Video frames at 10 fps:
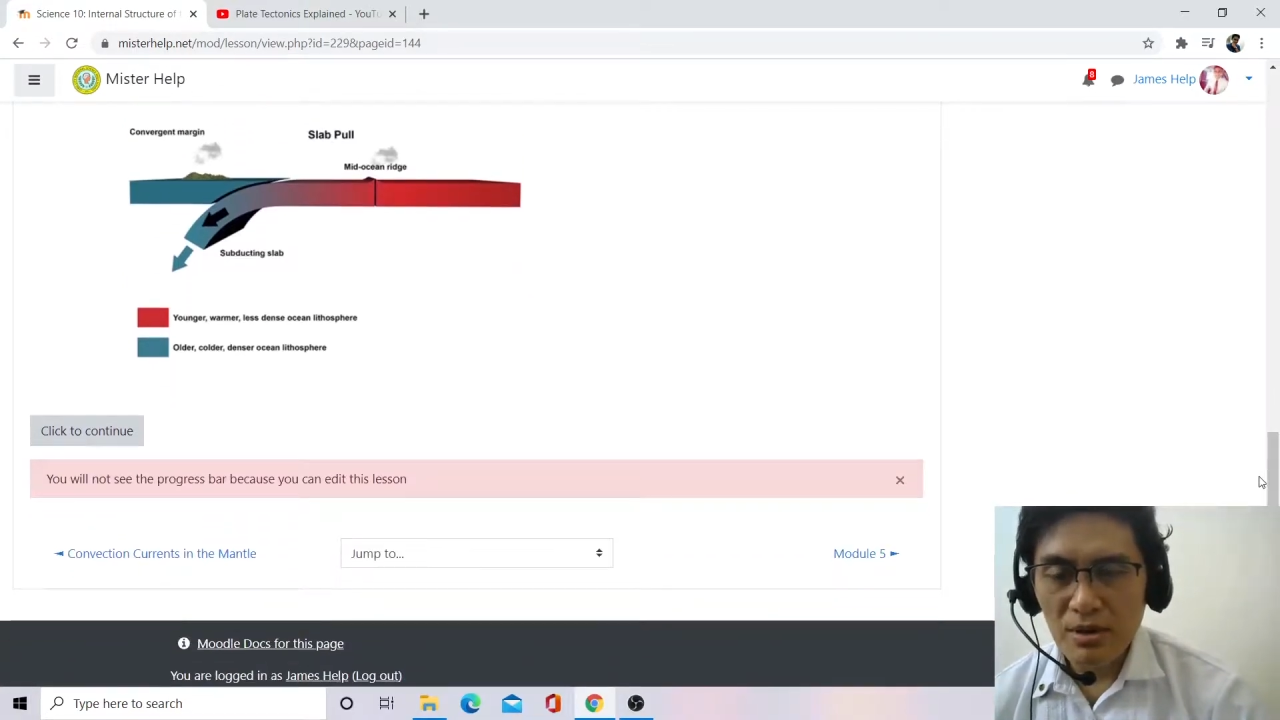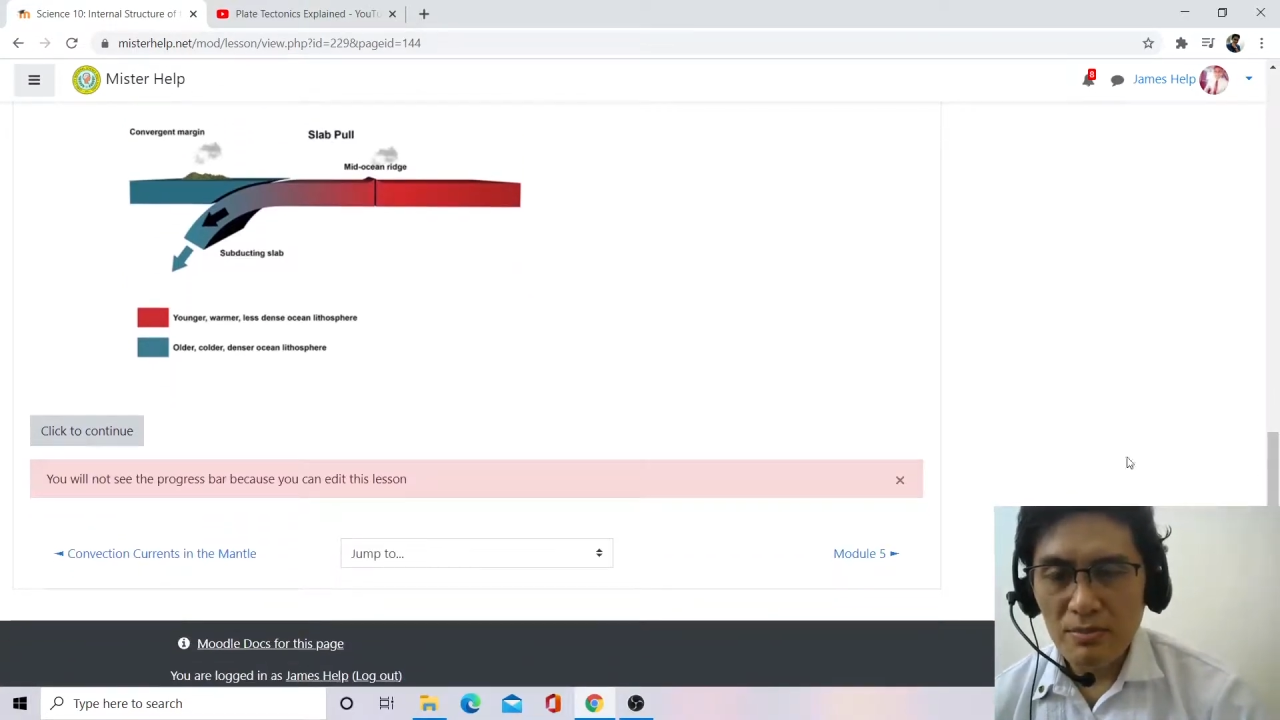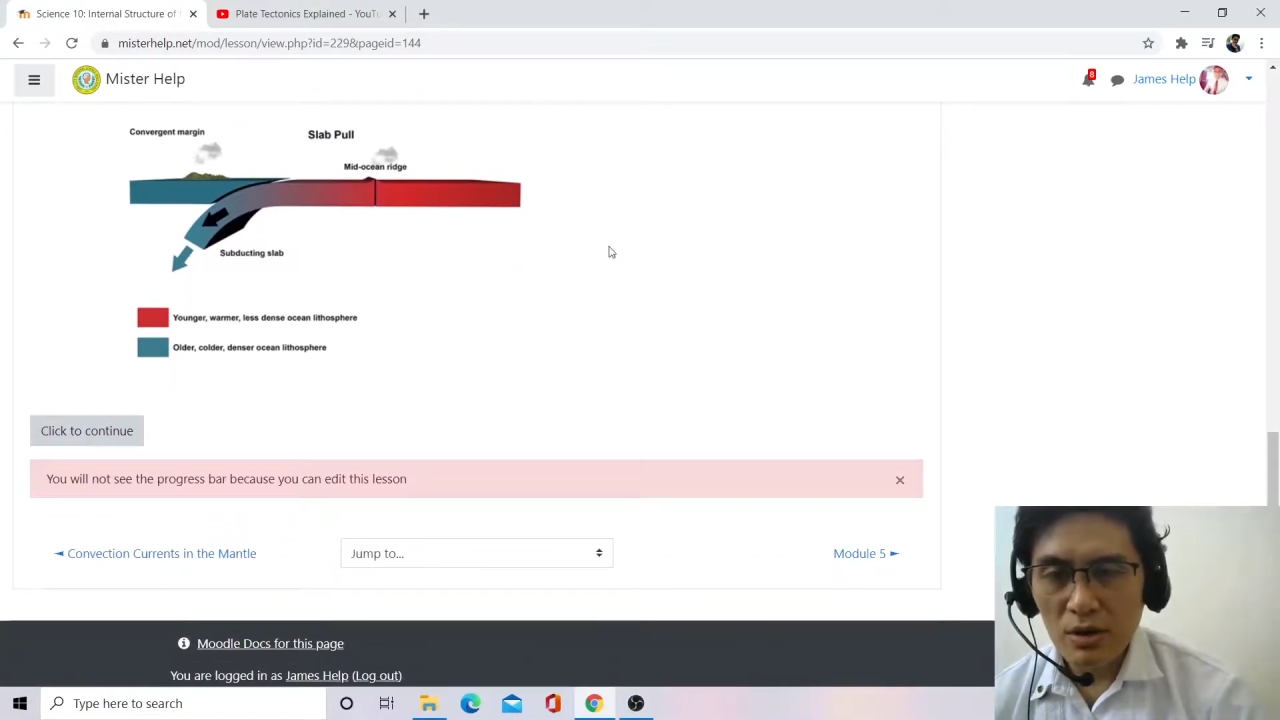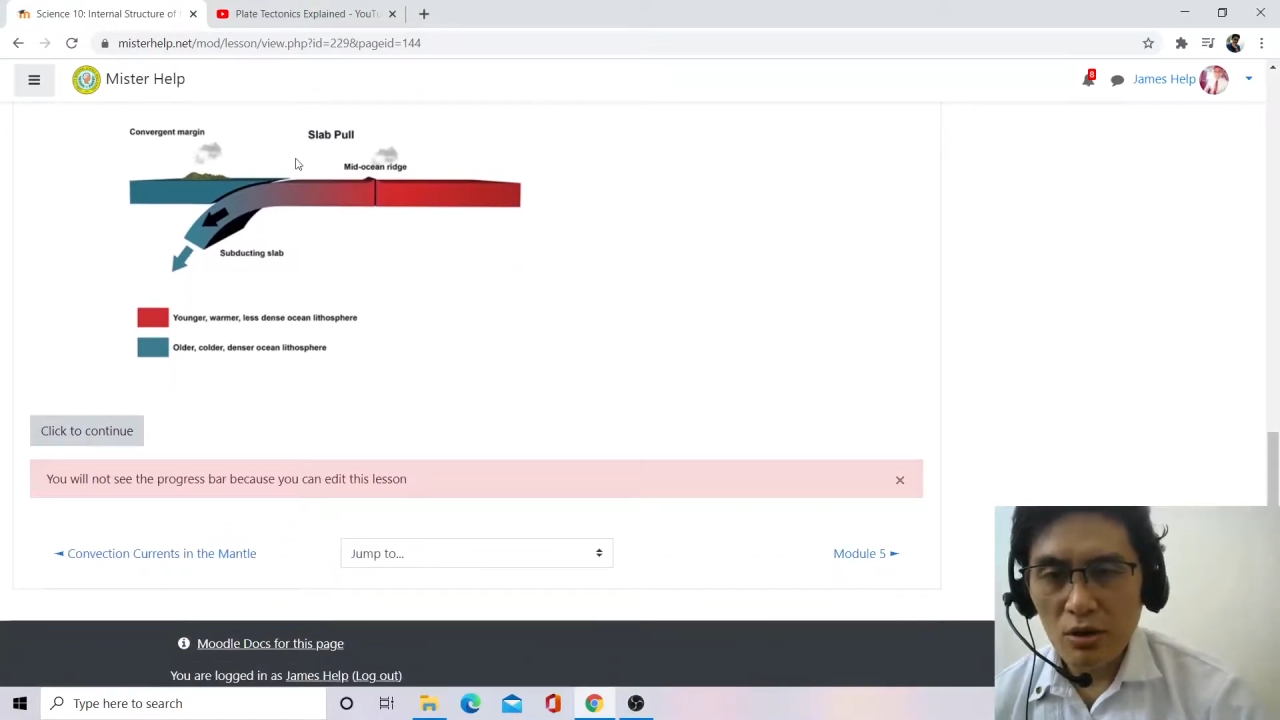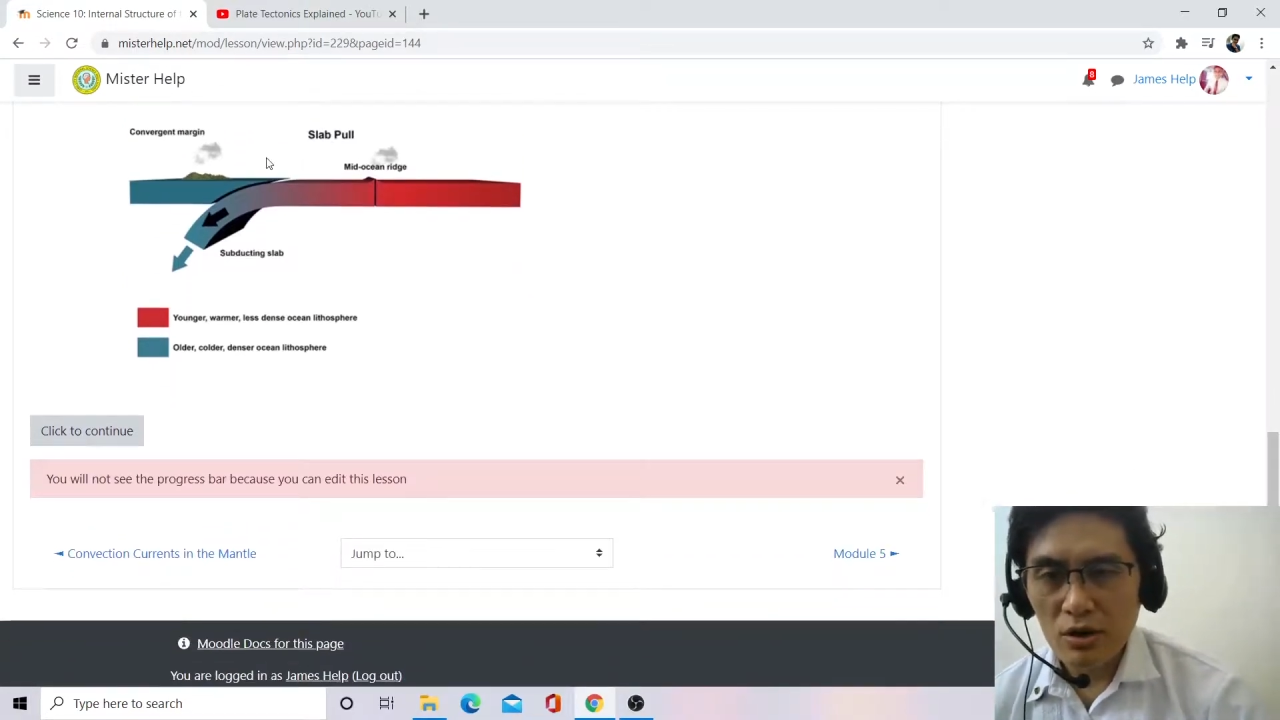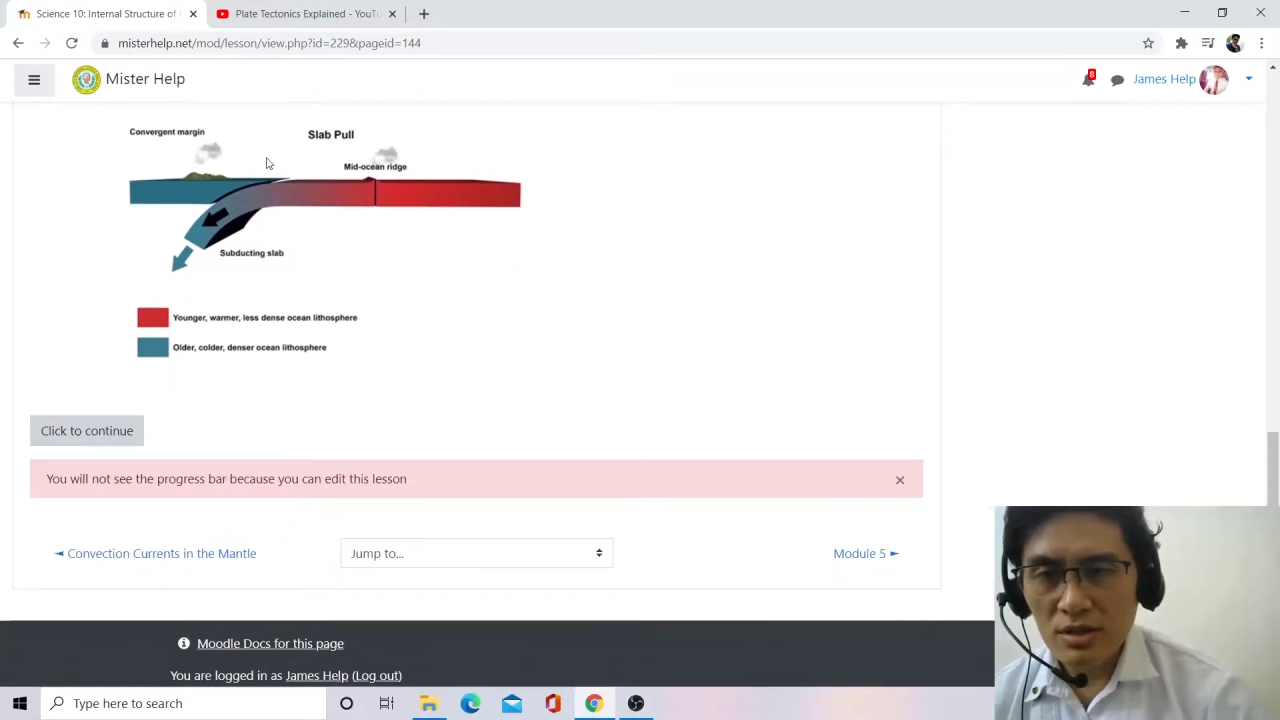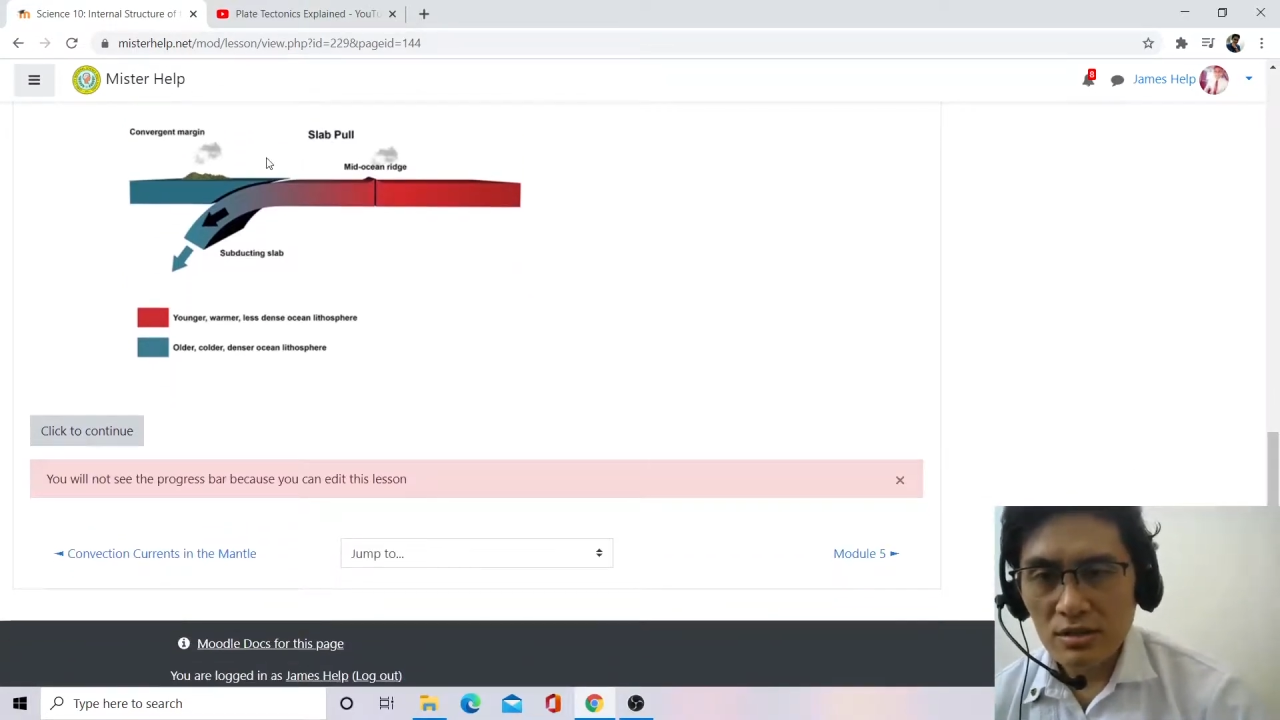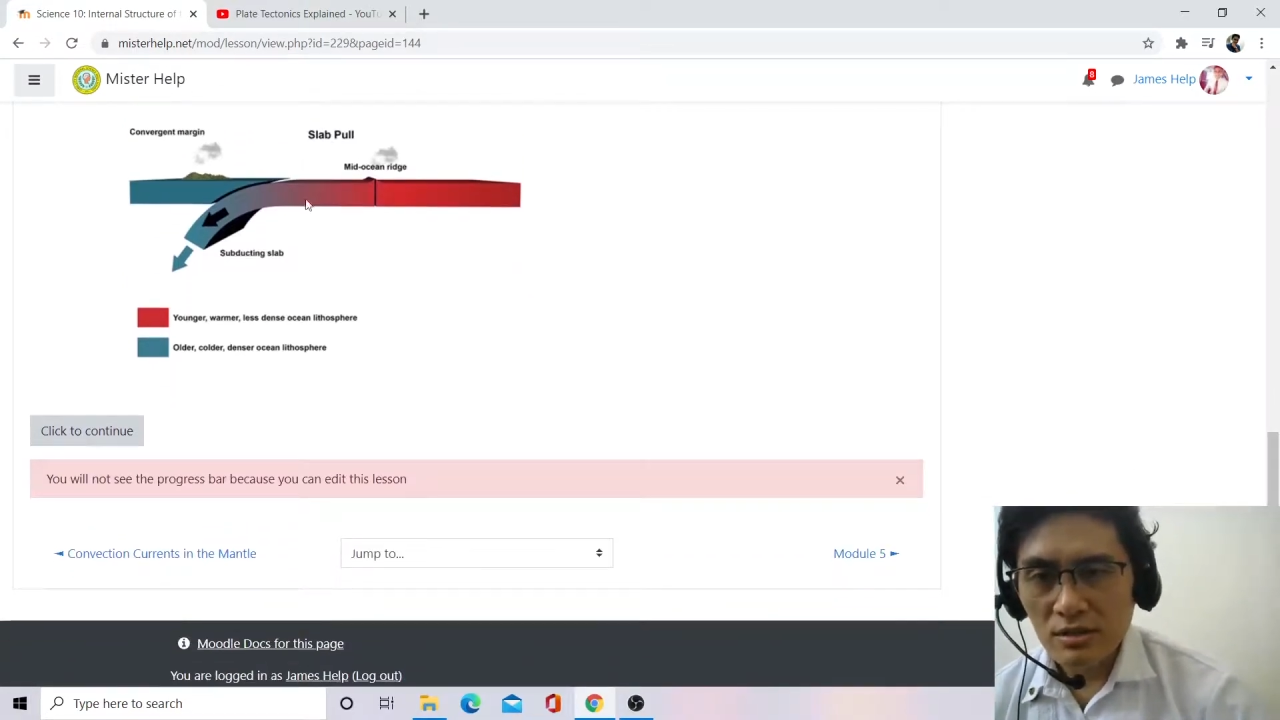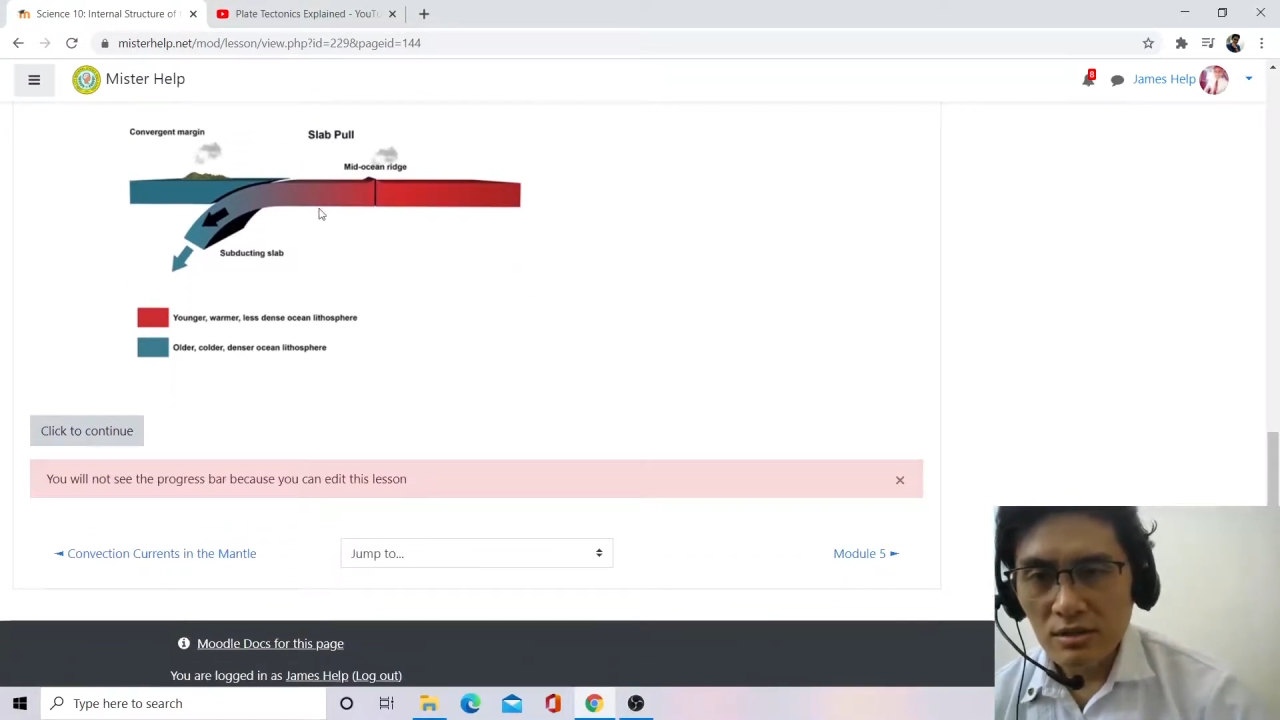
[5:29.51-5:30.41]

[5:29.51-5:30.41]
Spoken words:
because